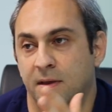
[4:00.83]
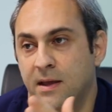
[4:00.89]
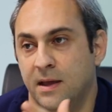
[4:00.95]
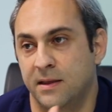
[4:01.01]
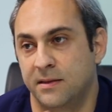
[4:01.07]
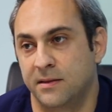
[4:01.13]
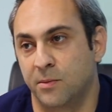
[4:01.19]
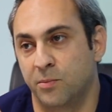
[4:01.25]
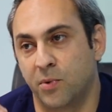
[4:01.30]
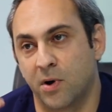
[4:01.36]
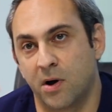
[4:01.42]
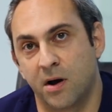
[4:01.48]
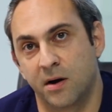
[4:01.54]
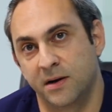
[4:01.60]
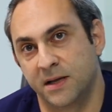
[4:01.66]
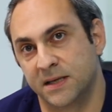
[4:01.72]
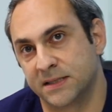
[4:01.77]
and the
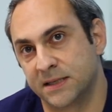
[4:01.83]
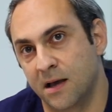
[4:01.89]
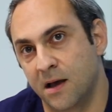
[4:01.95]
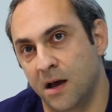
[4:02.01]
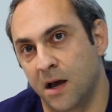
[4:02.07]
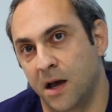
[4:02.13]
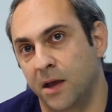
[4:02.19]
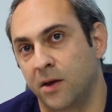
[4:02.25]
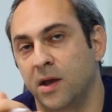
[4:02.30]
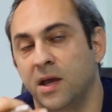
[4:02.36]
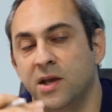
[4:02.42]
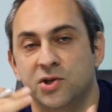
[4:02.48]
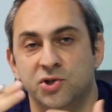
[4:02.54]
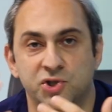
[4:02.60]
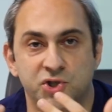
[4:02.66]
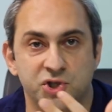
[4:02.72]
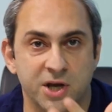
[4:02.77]
bar is high,
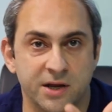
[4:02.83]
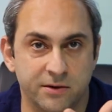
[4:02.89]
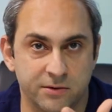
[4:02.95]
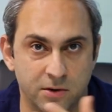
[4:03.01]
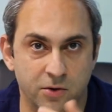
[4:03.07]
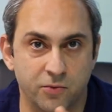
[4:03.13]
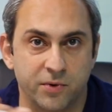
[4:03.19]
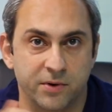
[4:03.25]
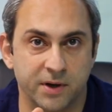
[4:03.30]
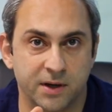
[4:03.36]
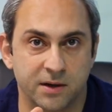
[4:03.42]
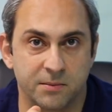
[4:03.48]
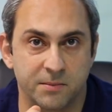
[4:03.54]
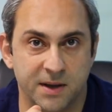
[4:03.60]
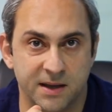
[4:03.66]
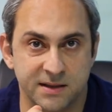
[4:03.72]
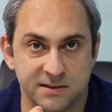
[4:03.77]
in general we
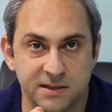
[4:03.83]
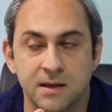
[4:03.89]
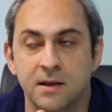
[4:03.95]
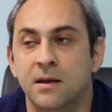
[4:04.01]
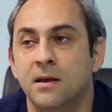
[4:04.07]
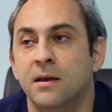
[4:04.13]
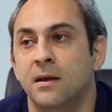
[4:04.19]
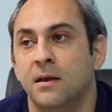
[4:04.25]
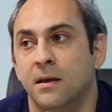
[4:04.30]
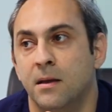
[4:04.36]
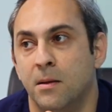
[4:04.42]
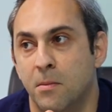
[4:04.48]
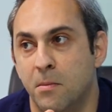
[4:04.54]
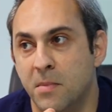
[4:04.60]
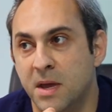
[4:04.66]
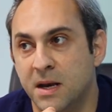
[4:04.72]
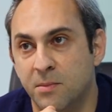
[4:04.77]
recommend
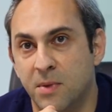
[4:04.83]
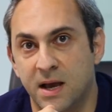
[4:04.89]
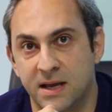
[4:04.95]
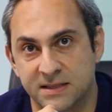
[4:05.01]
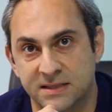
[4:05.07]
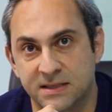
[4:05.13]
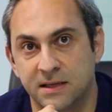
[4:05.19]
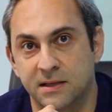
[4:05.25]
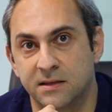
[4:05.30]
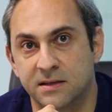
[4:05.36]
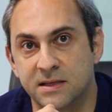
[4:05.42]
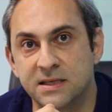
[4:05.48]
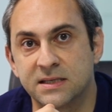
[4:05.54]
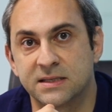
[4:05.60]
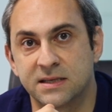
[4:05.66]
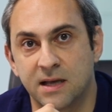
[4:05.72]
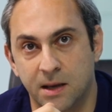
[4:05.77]
minimizing
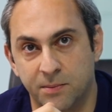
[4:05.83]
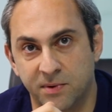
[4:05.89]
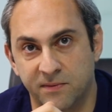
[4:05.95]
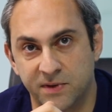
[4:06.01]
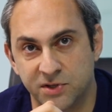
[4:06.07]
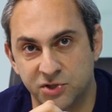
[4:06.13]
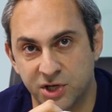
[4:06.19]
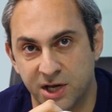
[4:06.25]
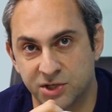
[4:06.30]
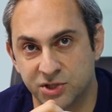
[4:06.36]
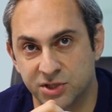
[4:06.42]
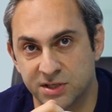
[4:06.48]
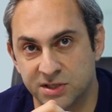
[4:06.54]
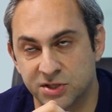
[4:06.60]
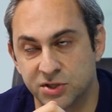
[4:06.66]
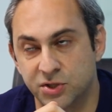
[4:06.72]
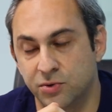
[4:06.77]
these type of
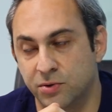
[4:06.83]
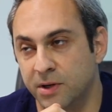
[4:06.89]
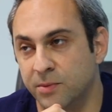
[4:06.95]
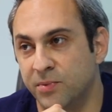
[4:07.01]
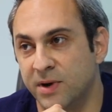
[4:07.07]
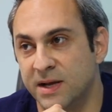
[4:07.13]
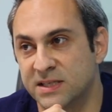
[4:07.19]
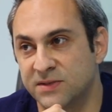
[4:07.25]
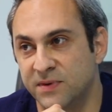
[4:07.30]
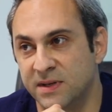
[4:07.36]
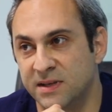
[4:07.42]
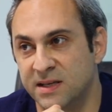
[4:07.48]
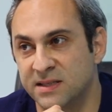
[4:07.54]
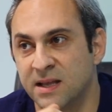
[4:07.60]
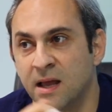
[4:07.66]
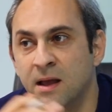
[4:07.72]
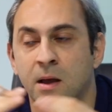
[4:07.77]
injections during
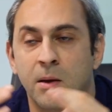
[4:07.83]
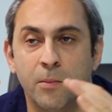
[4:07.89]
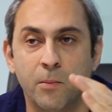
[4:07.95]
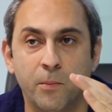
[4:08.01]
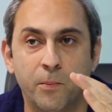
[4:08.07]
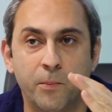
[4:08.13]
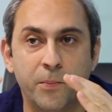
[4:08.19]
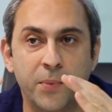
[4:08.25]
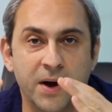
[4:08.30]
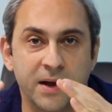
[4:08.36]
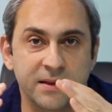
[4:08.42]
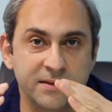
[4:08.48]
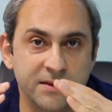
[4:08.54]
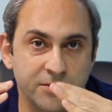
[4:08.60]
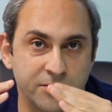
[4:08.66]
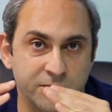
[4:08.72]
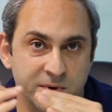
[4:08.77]
breastfeeding.
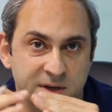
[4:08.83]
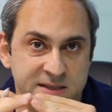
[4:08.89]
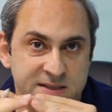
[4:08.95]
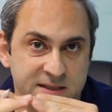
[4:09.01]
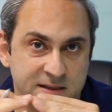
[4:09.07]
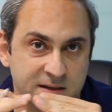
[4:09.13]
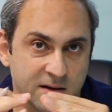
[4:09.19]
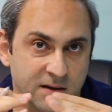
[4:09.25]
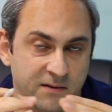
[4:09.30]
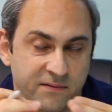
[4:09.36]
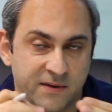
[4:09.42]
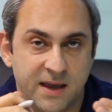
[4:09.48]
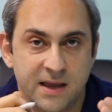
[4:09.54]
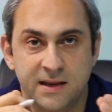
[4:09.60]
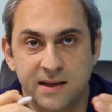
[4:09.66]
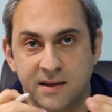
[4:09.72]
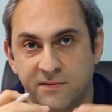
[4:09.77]
But the risk of
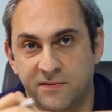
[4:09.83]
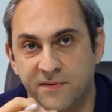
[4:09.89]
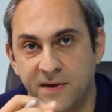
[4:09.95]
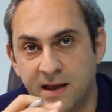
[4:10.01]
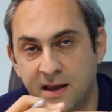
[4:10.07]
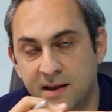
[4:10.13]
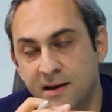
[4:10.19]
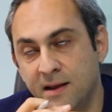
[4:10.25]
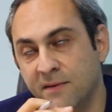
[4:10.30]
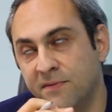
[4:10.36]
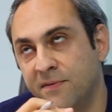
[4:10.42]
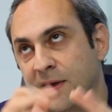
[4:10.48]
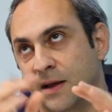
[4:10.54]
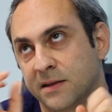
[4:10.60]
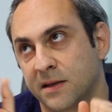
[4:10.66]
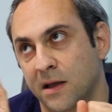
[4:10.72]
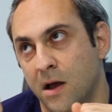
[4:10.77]
any
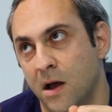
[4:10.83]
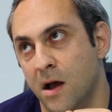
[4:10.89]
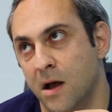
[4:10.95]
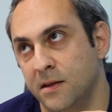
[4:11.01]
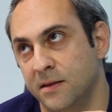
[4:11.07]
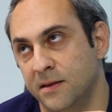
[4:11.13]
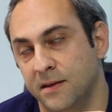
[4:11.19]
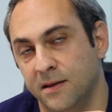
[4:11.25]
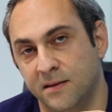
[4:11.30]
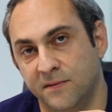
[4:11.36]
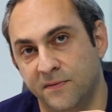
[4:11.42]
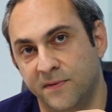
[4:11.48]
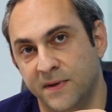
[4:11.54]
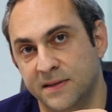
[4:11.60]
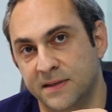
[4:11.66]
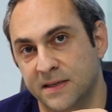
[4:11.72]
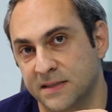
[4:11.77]
effect on the
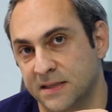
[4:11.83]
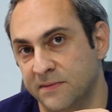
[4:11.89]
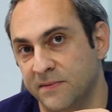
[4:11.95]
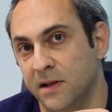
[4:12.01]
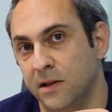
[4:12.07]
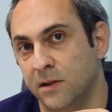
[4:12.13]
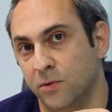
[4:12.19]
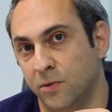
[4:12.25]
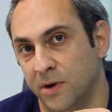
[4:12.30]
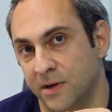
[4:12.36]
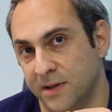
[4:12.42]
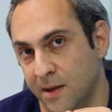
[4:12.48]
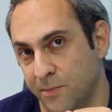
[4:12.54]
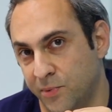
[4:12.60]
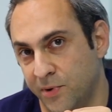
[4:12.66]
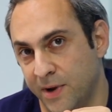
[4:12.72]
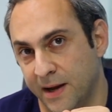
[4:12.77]
infant is even lower
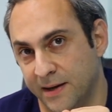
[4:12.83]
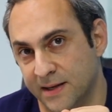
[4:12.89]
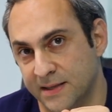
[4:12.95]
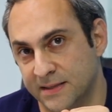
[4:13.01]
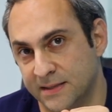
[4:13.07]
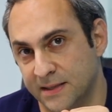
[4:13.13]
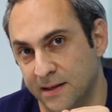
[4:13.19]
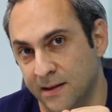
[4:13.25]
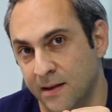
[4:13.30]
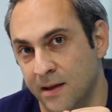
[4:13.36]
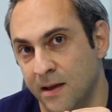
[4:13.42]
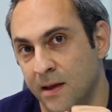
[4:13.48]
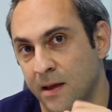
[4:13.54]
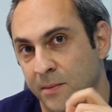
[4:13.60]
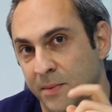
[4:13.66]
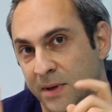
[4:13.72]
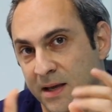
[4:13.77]
than pregnancy,
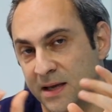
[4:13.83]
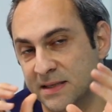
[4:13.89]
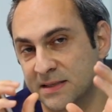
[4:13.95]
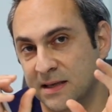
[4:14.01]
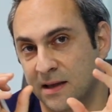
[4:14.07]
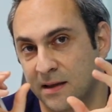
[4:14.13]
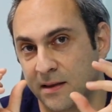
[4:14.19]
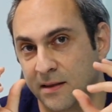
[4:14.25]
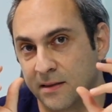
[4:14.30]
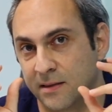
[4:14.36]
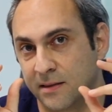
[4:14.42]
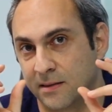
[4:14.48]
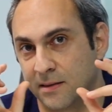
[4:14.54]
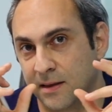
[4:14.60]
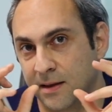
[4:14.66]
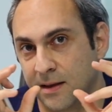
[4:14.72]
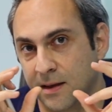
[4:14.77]
because
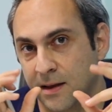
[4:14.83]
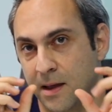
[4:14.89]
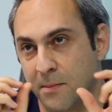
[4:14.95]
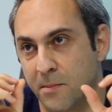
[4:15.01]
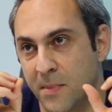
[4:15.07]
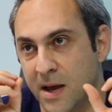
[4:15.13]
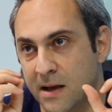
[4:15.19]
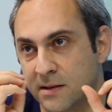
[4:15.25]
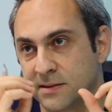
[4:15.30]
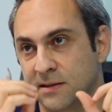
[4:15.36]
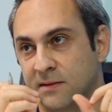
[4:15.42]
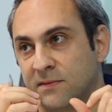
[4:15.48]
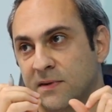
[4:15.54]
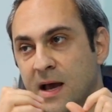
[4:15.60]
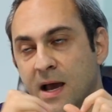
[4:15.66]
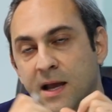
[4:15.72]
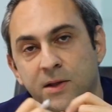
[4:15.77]
the amount
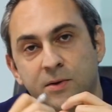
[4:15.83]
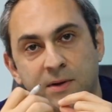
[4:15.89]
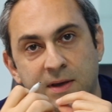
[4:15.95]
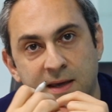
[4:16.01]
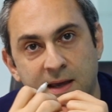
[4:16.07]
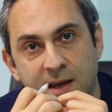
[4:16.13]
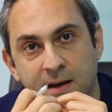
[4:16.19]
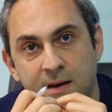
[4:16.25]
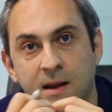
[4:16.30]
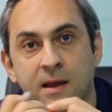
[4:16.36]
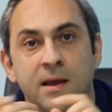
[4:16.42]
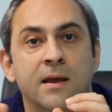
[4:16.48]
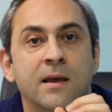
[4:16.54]
of lidocaine